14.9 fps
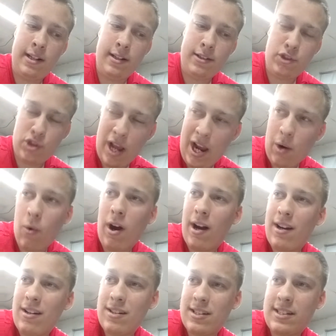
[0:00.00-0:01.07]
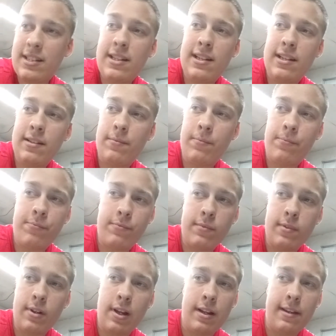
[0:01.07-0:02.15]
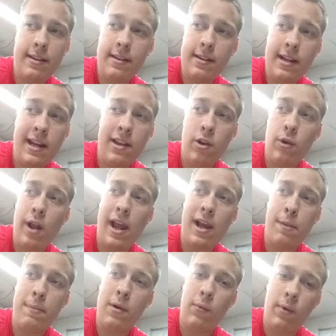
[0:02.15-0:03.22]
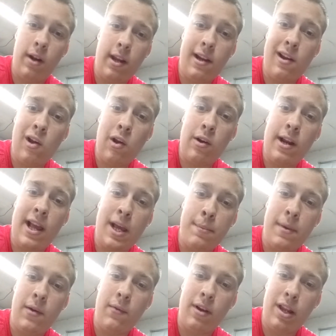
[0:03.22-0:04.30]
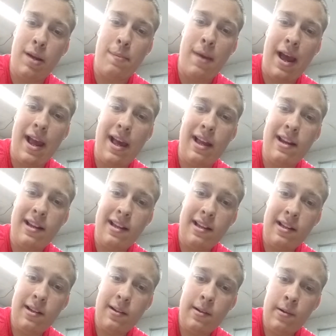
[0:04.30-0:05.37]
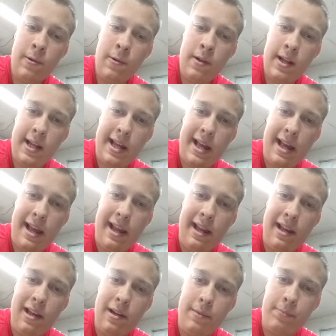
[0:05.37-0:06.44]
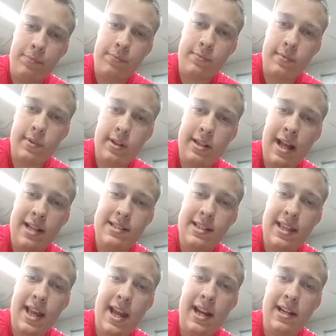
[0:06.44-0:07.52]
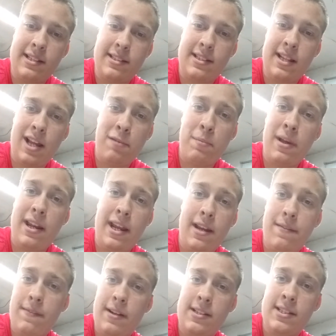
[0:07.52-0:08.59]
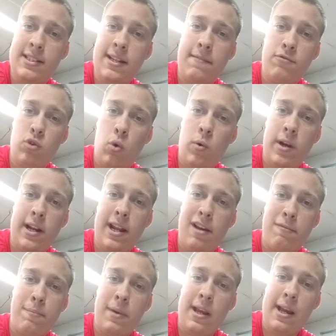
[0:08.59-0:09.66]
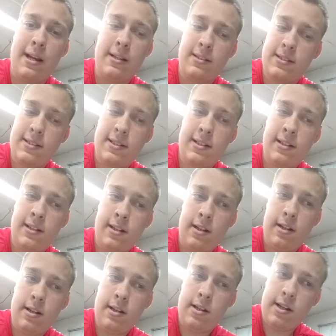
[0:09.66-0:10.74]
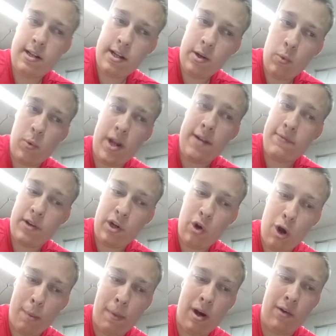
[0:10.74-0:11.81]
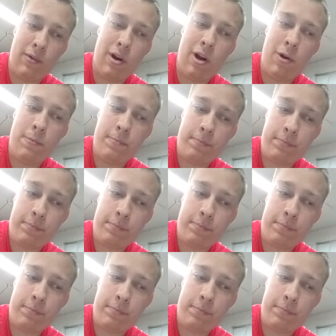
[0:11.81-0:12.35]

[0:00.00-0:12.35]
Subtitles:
Jaguars, either they can be really good or they can be really bad. And that's the thing, is they've been iffy since they've joined FBS. Win for UL Monroe.